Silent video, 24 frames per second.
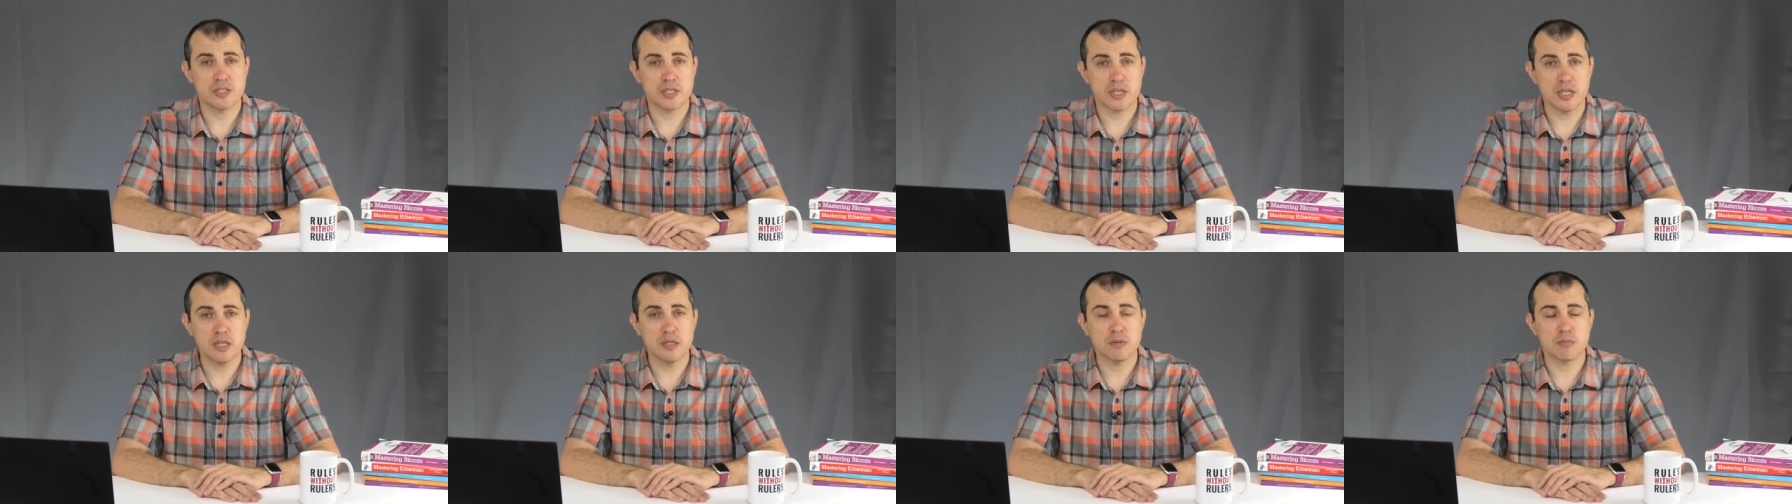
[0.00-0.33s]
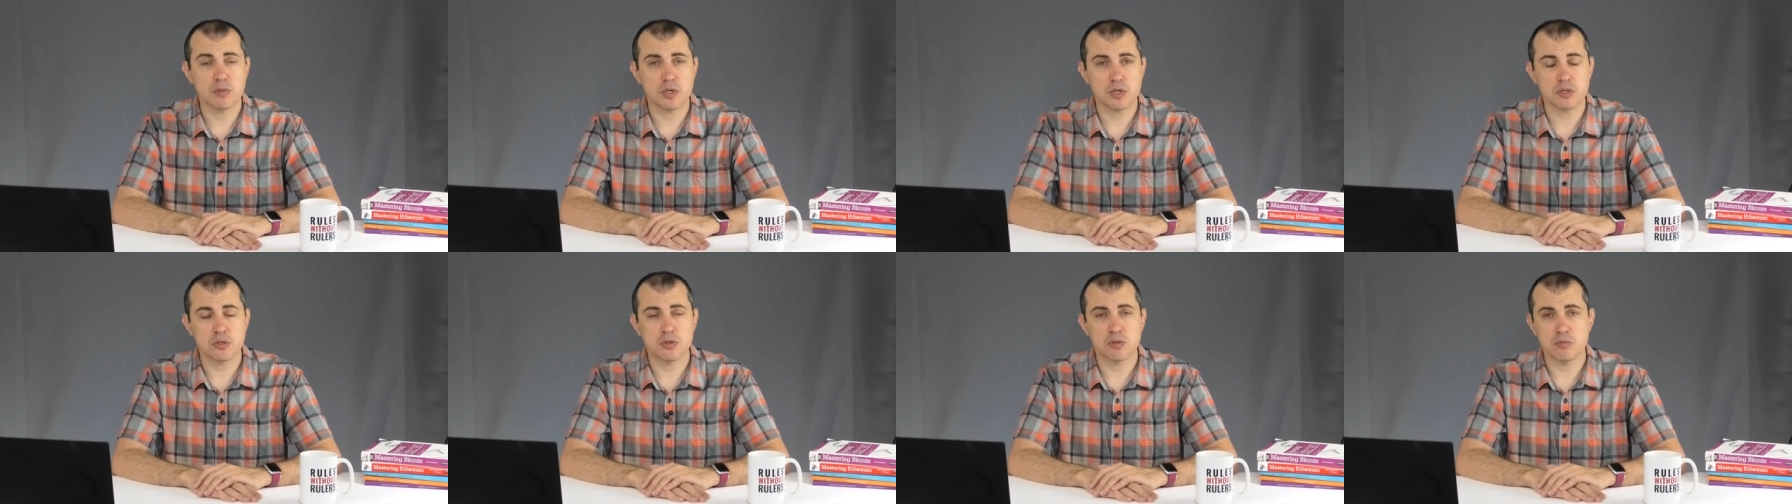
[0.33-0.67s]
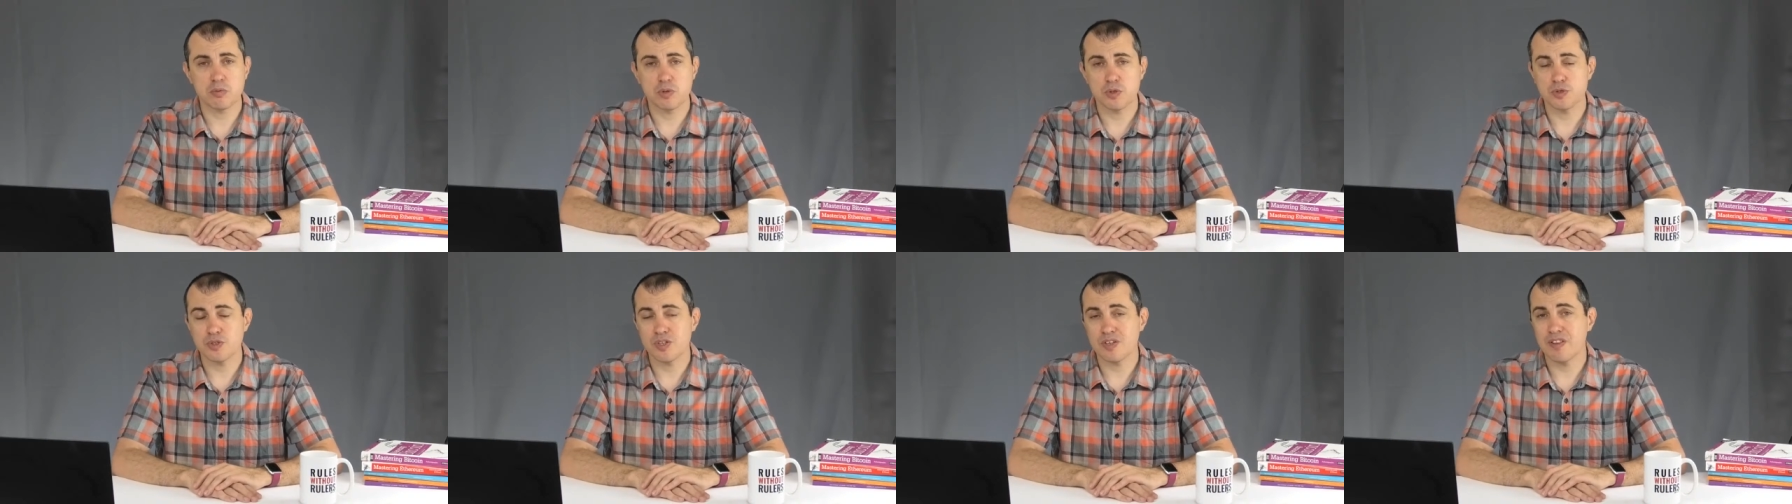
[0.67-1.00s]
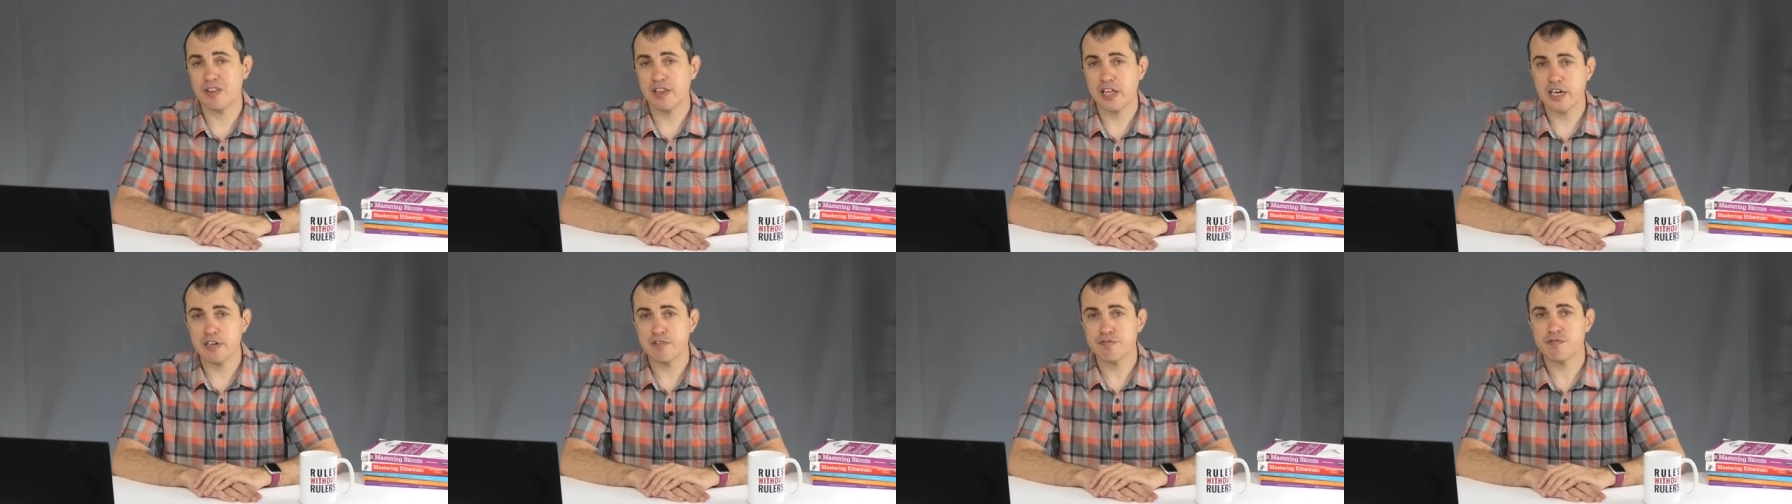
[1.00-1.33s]
in the Merkle root, and
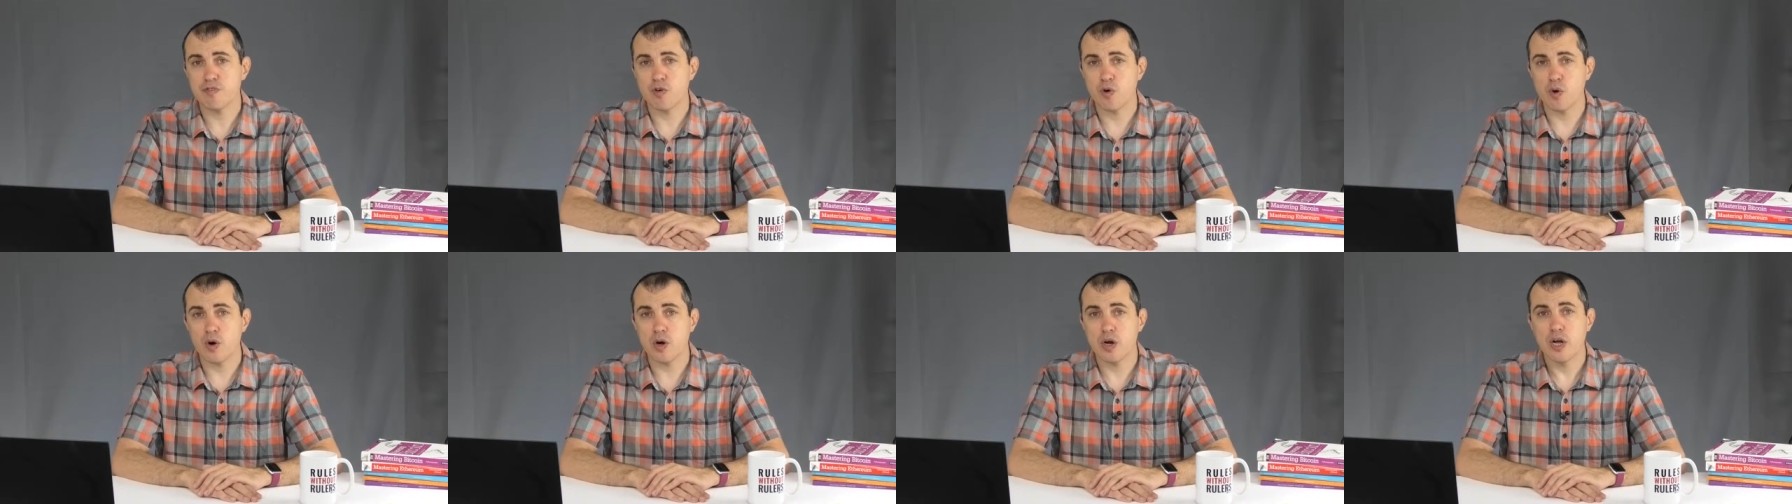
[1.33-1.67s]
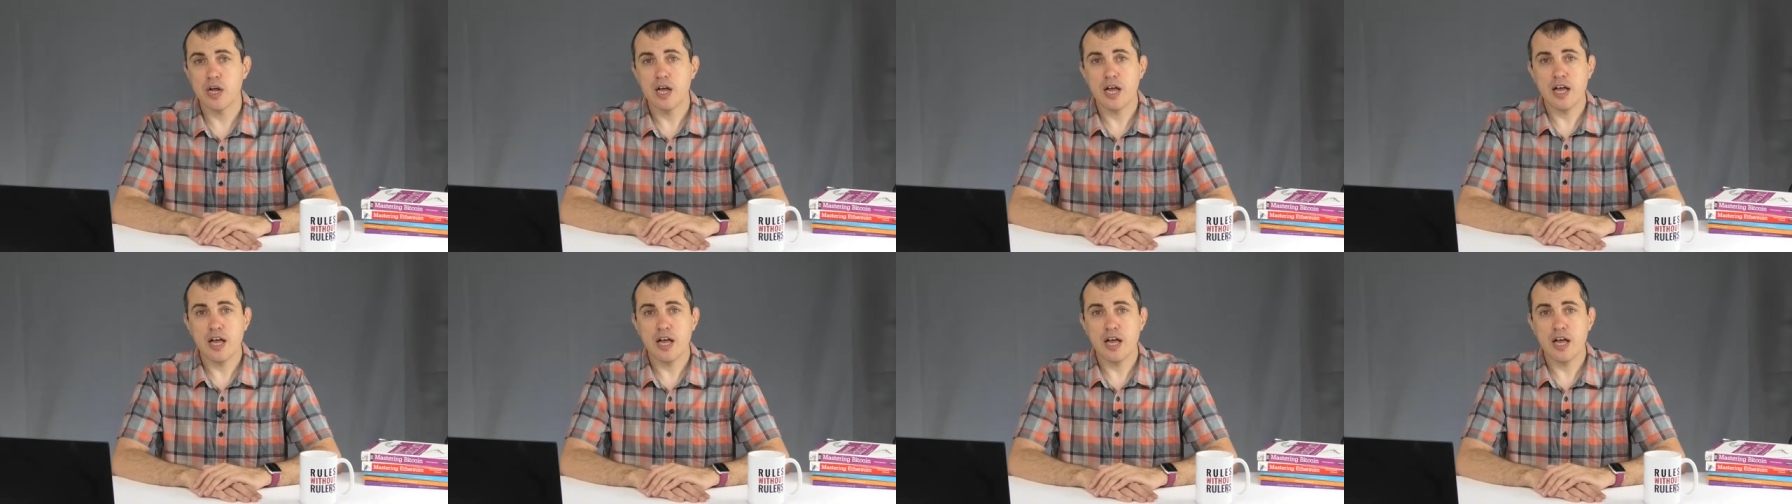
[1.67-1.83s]
therefore